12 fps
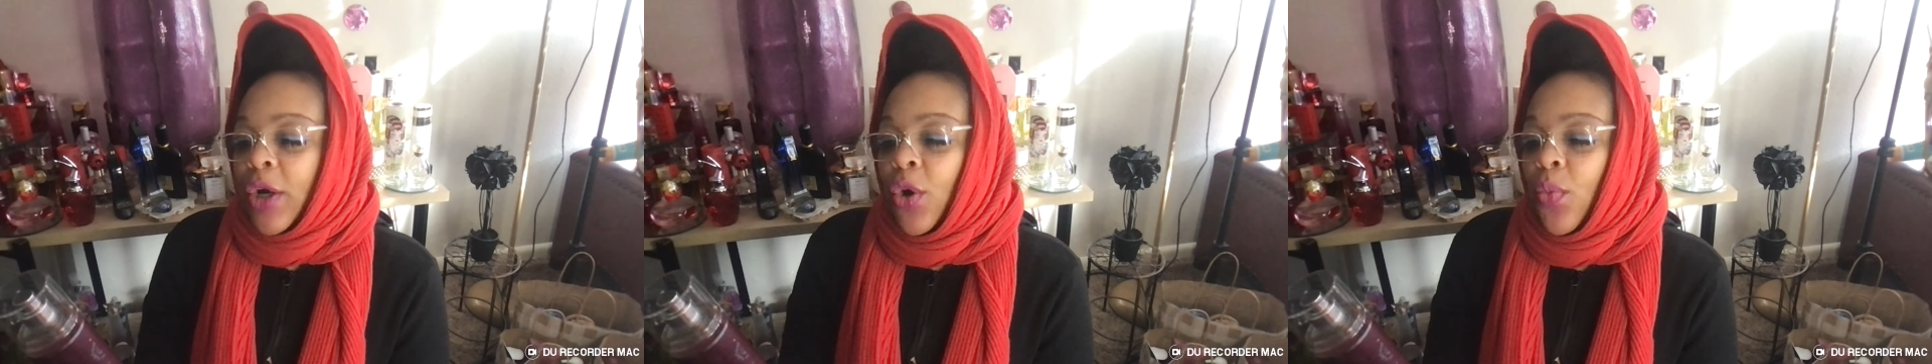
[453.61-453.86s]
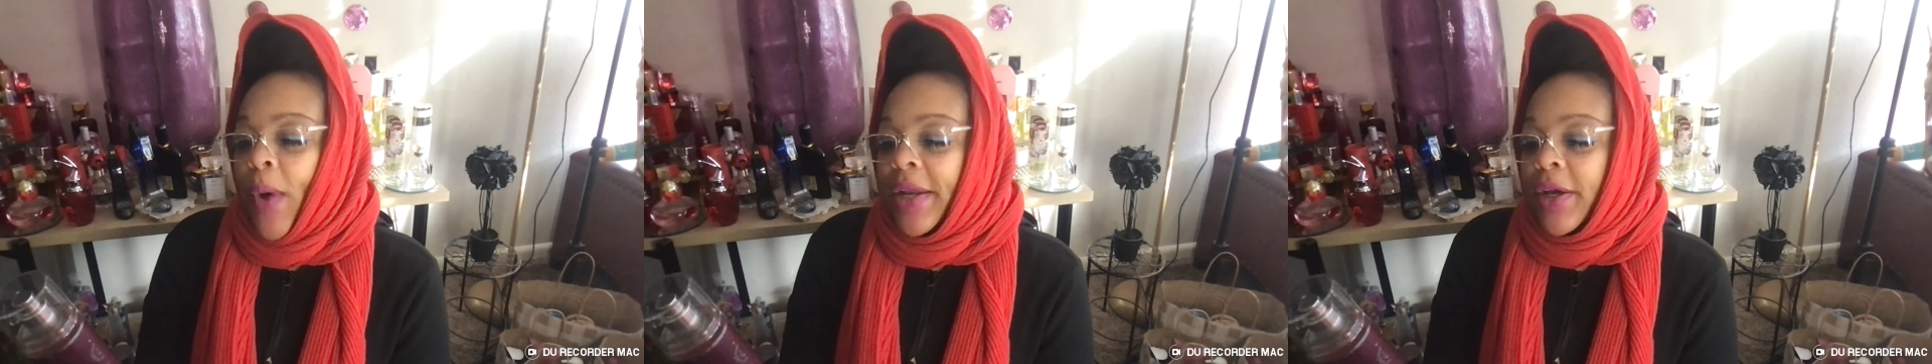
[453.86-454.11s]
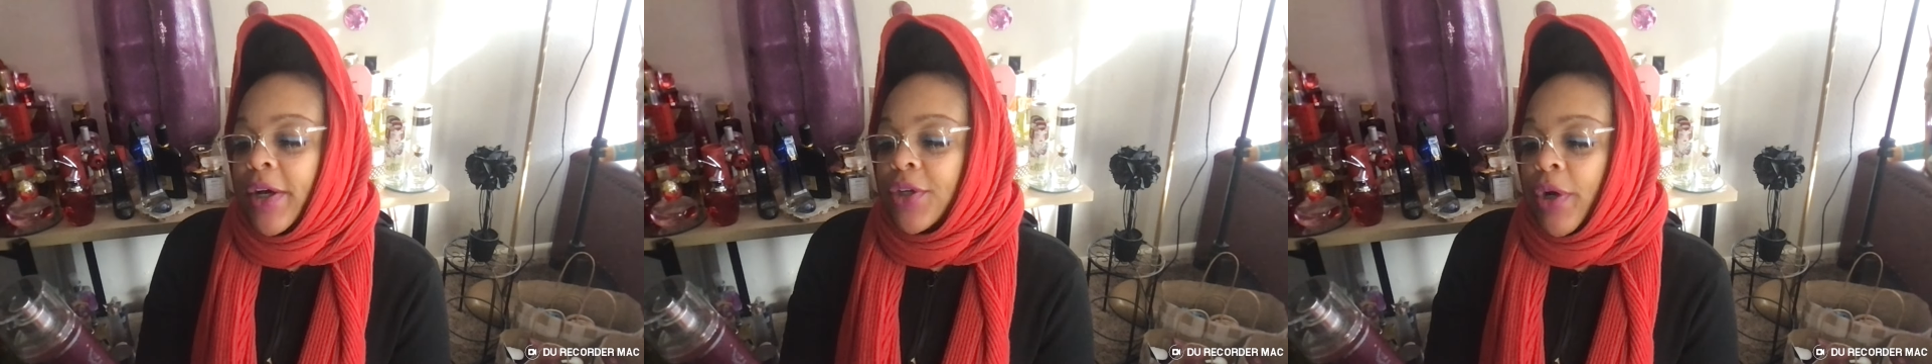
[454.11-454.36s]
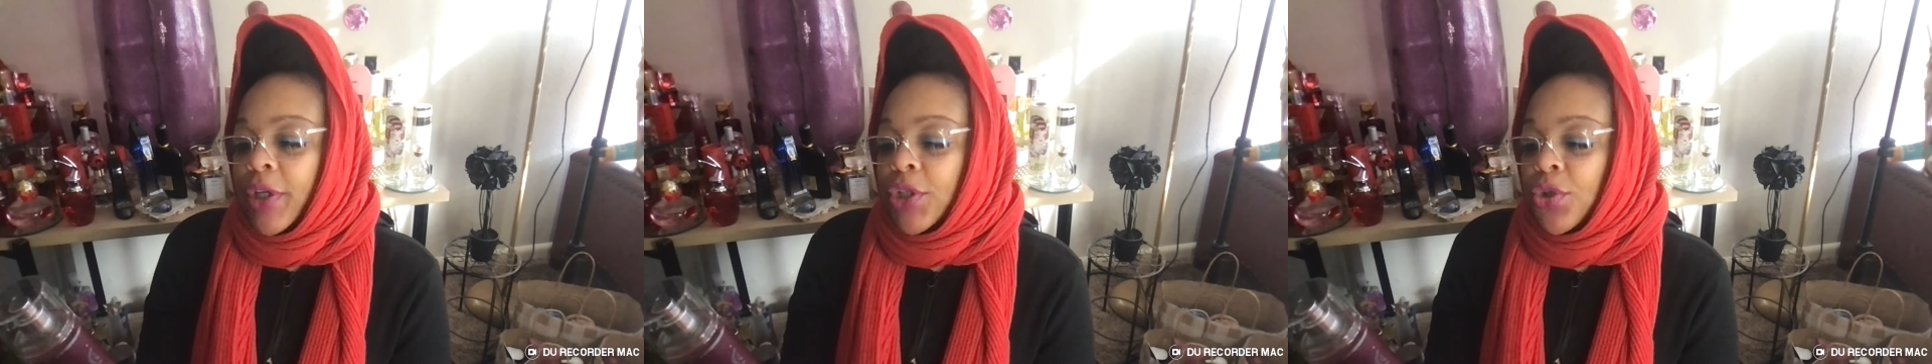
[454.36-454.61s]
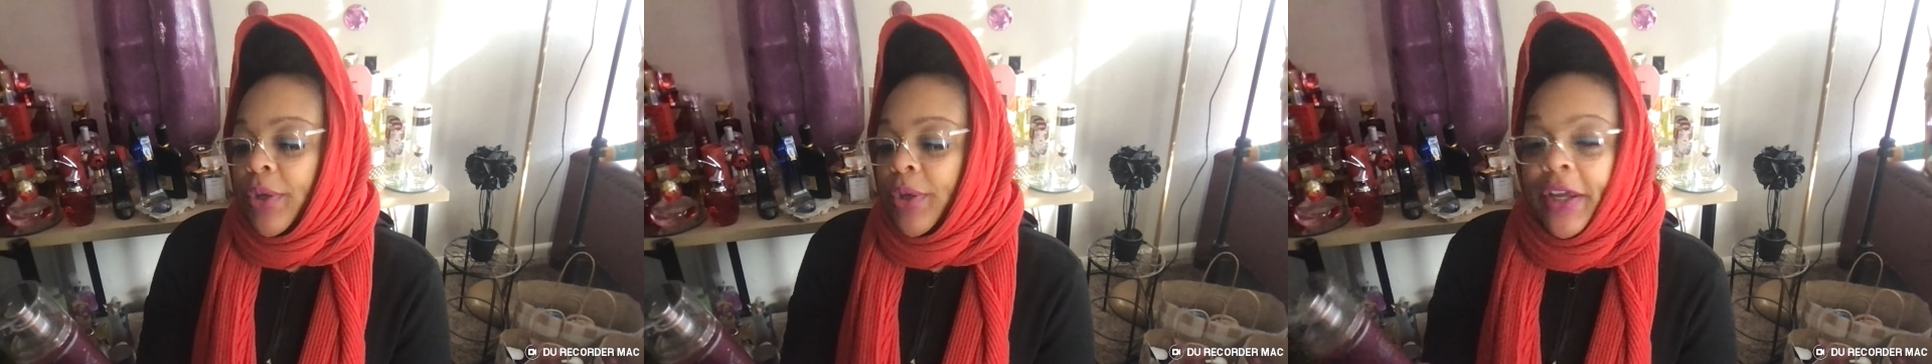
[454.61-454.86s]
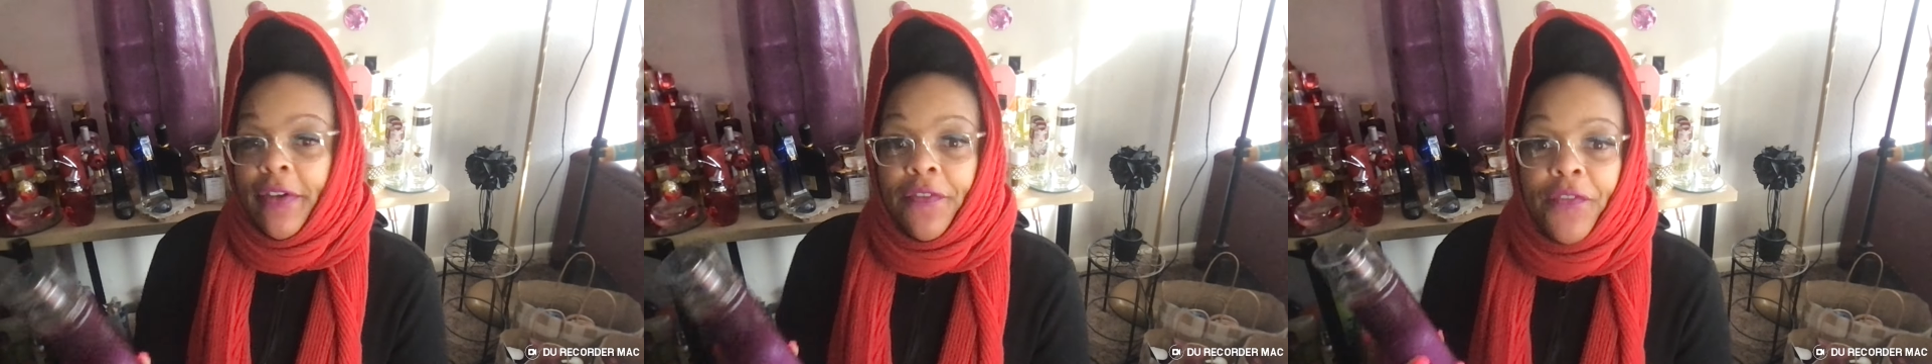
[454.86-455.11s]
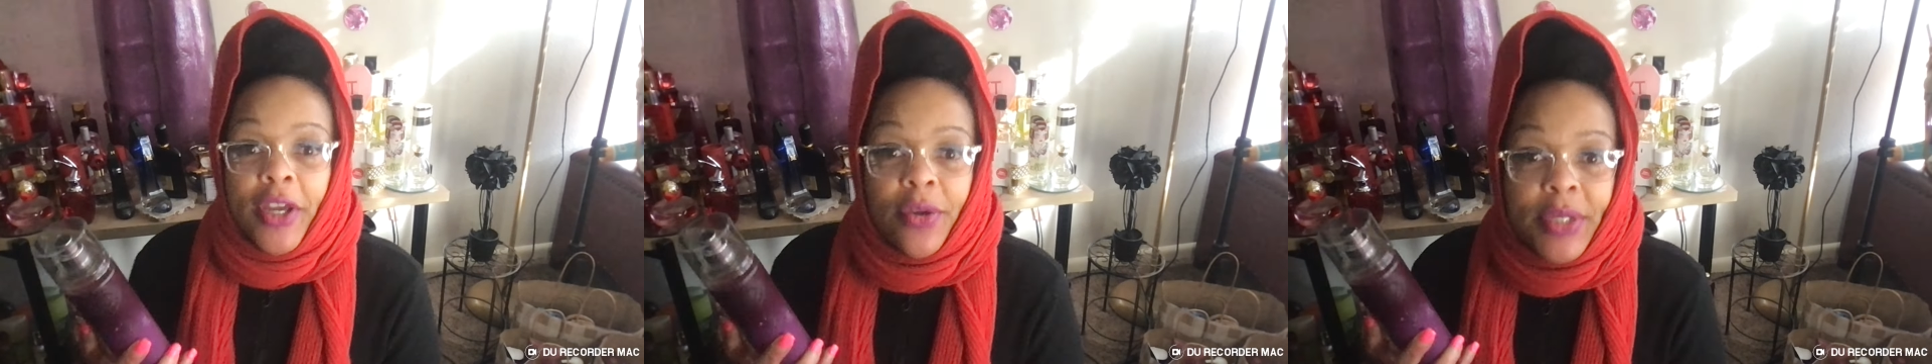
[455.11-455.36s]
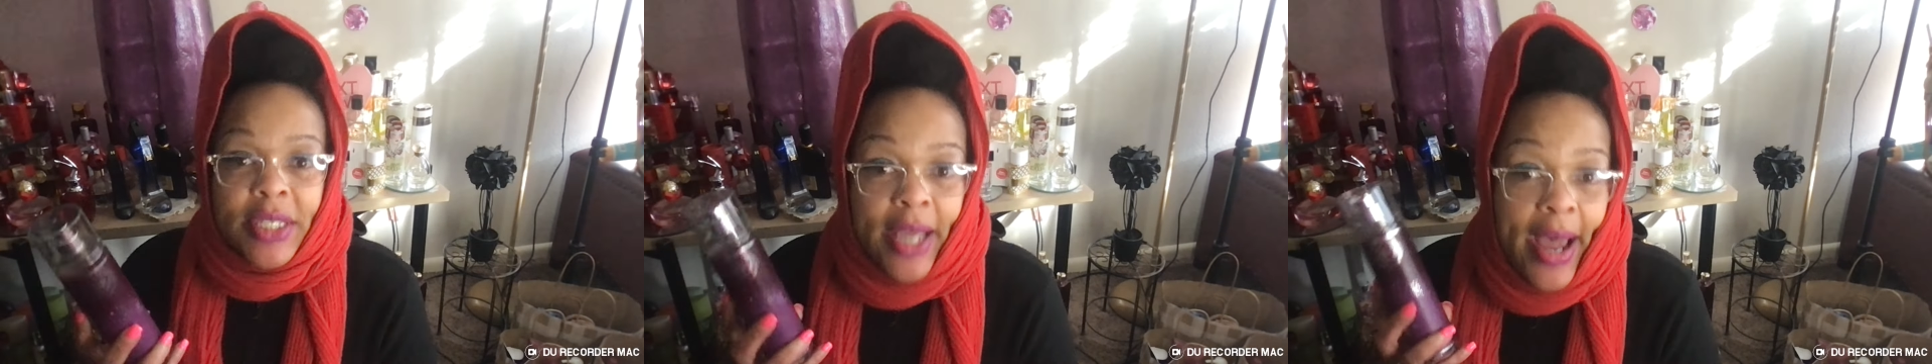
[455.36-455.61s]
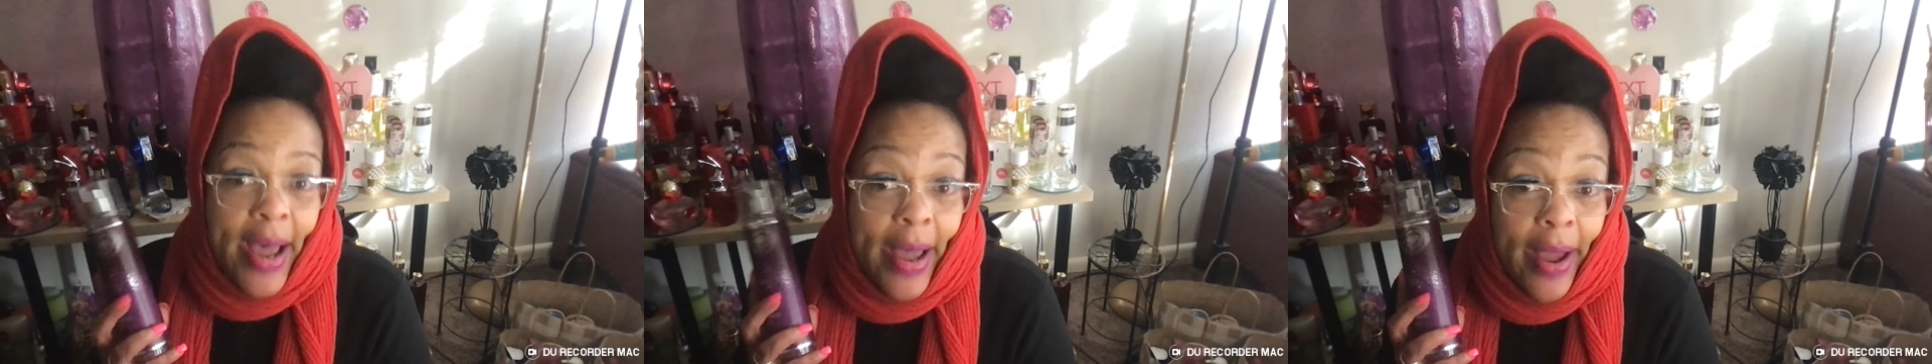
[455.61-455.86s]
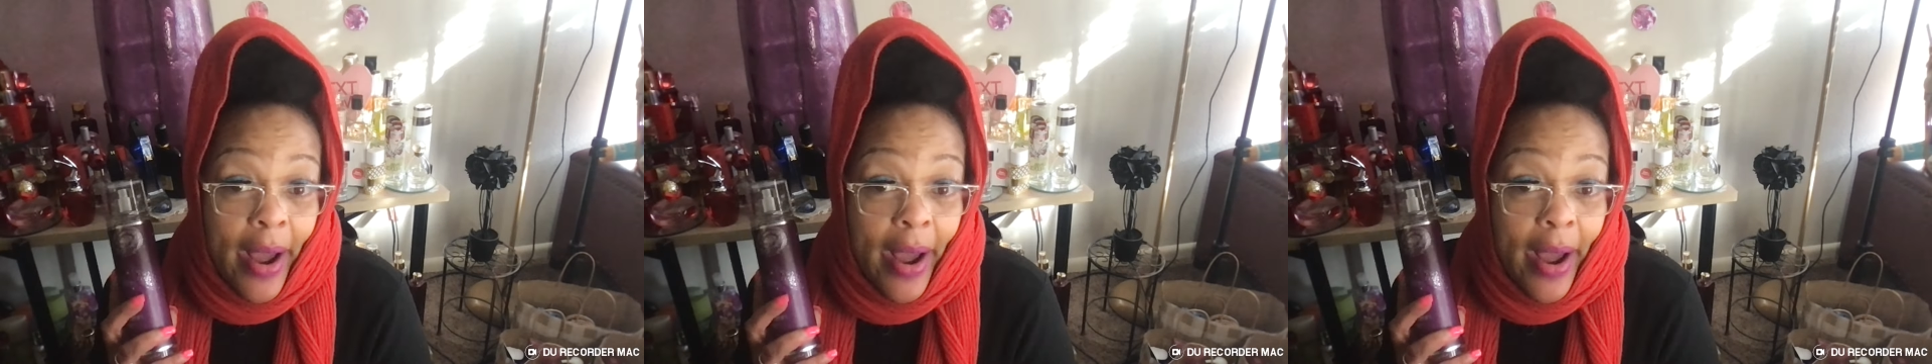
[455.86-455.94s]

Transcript: await under a dream filled sky.